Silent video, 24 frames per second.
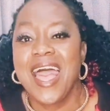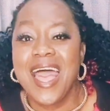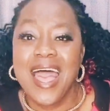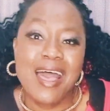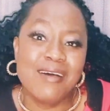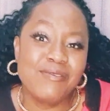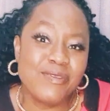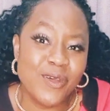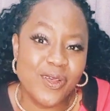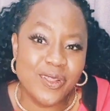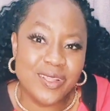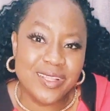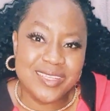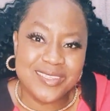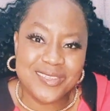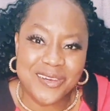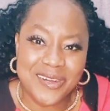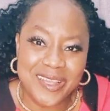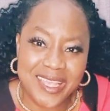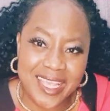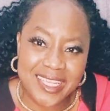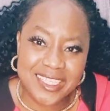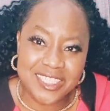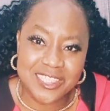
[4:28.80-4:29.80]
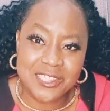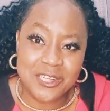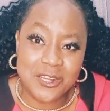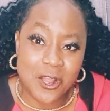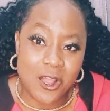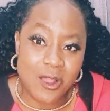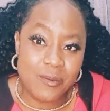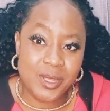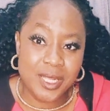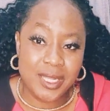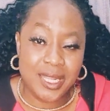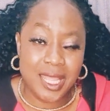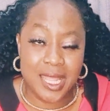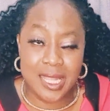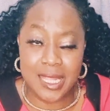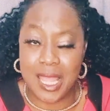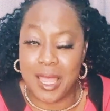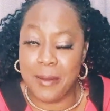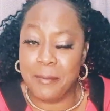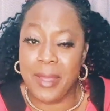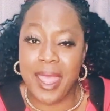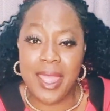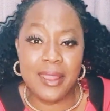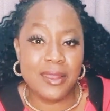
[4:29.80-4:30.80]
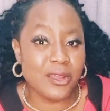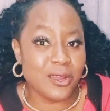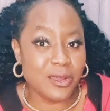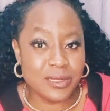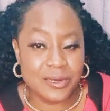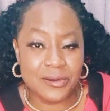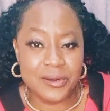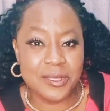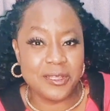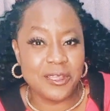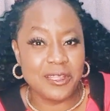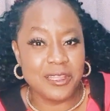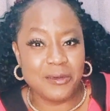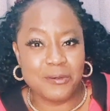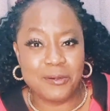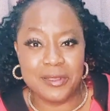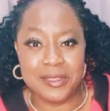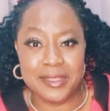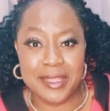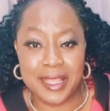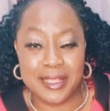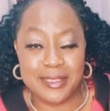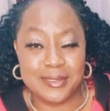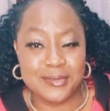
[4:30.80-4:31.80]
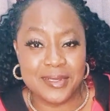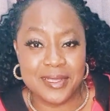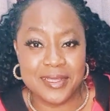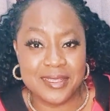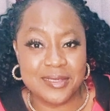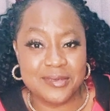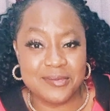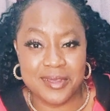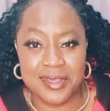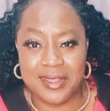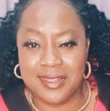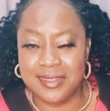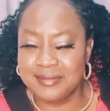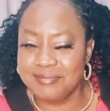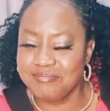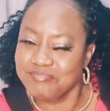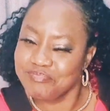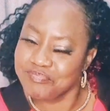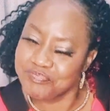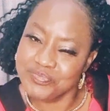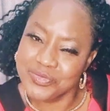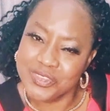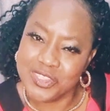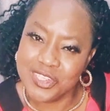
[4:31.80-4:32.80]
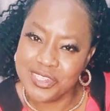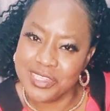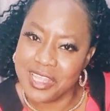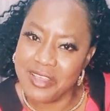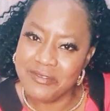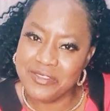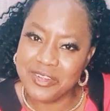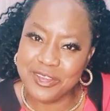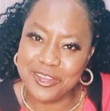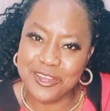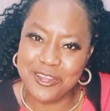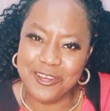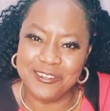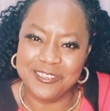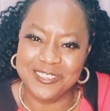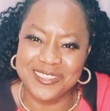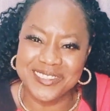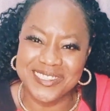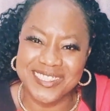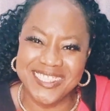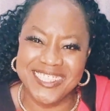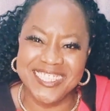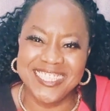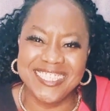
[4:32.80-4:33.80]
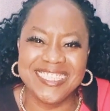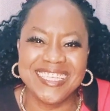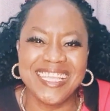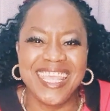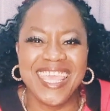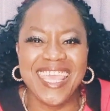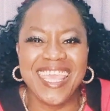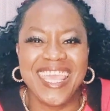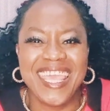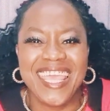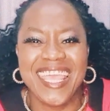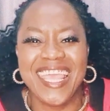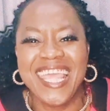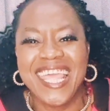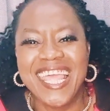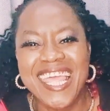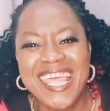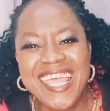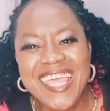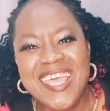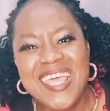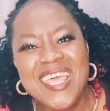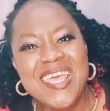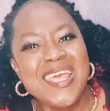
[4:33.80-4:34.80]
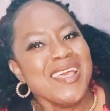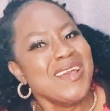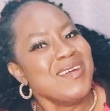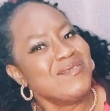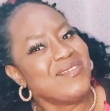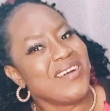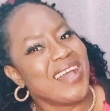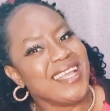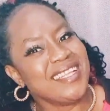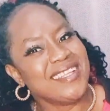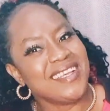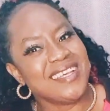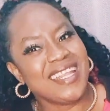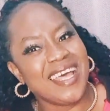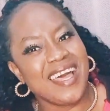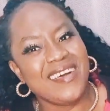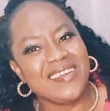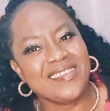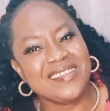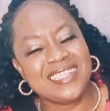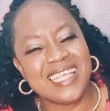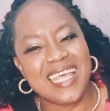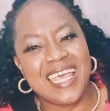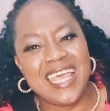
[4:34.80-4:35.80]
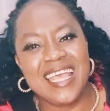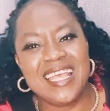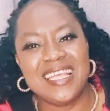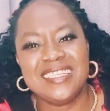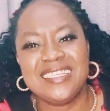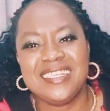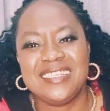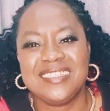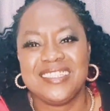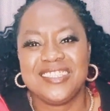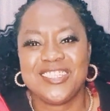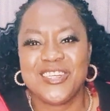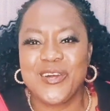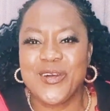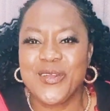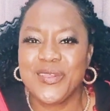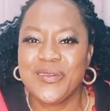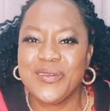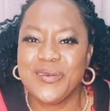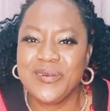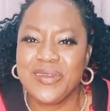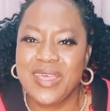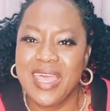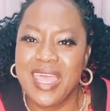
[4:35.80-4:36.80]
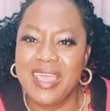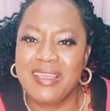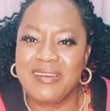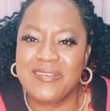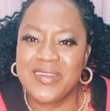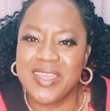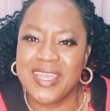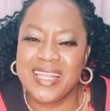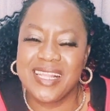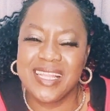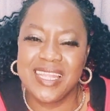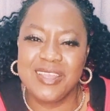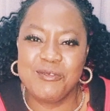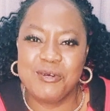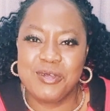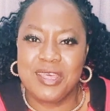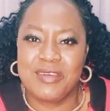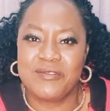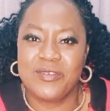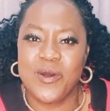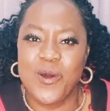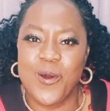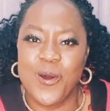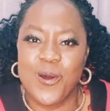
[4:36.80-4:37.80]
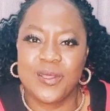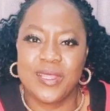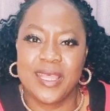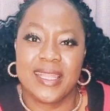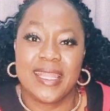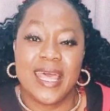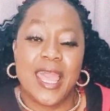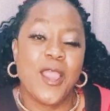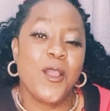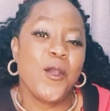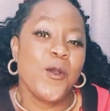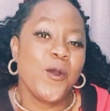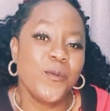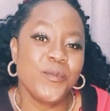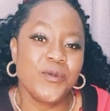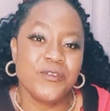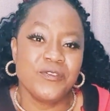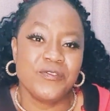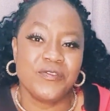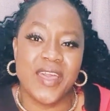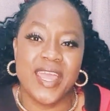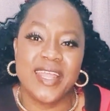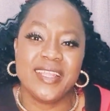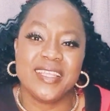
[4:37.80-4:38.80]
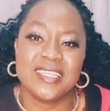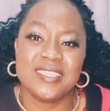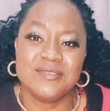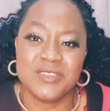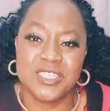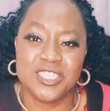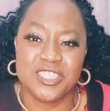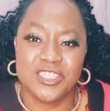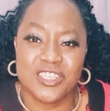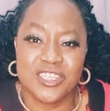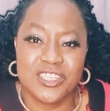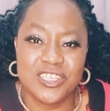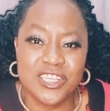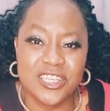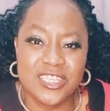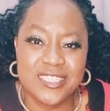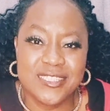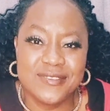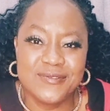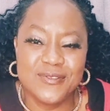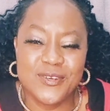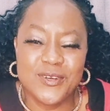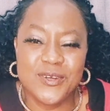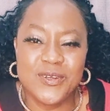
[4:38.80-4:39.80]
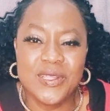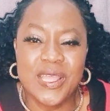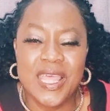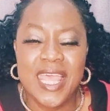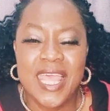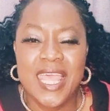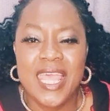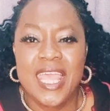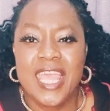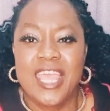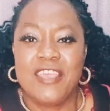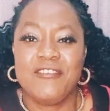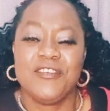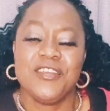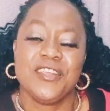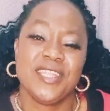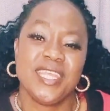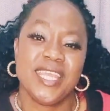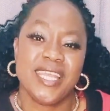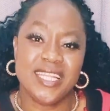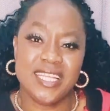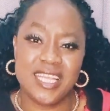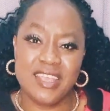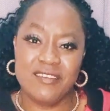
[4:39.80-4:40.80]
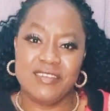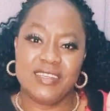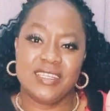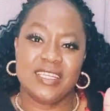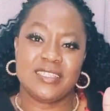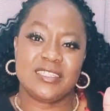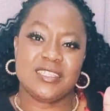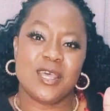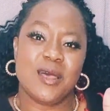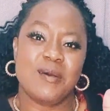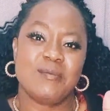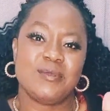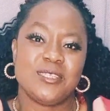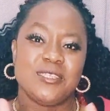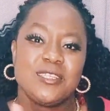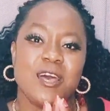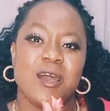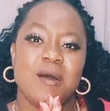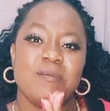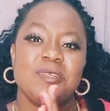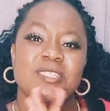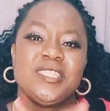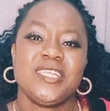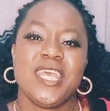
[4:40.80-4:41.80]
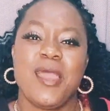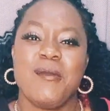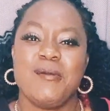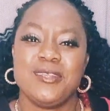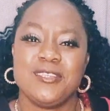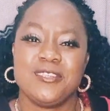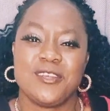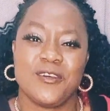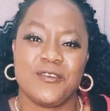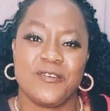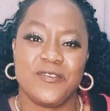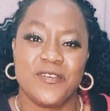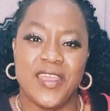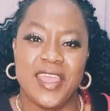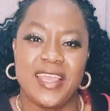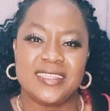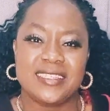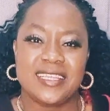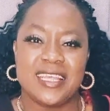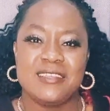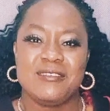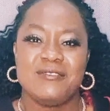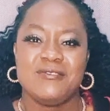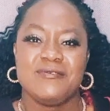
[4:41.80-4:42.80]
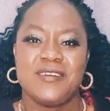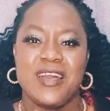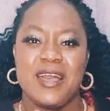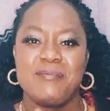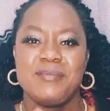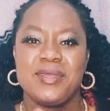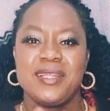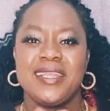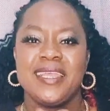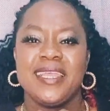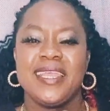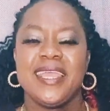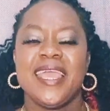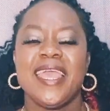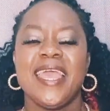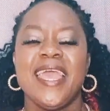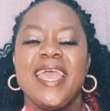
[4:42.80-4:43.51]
I've got this occasion coming, and I might order another one next week as well. You never know. Okay, but I thought I would show you quickly what I've ordered. I hope you find this video useful. If you did, give it a thumbs up, share with your friends and family,